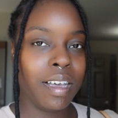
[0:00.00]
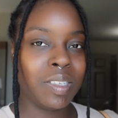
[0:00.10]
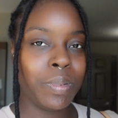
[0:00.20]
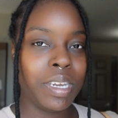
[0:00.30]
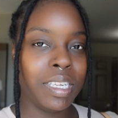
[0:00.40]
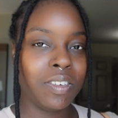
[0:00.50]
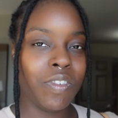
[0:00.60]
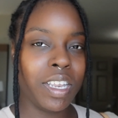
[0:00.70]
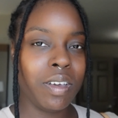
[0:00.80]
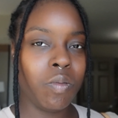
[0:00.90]
spinach
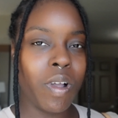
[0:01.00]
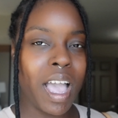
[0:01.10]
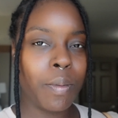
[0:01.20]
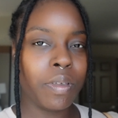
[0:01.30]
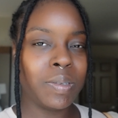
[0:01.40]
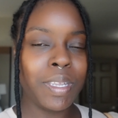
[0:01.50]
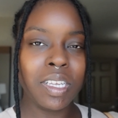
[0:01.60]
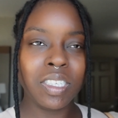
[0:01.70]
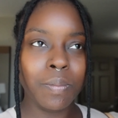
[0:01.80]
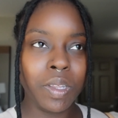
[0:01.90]
feta wrap,
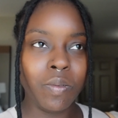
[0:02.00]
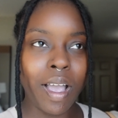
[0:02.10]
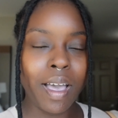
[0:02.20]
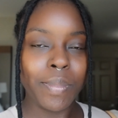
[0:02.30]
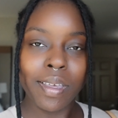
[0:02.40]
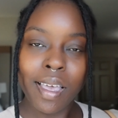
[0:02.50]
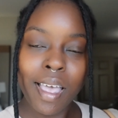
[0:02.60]
spinach something wrap.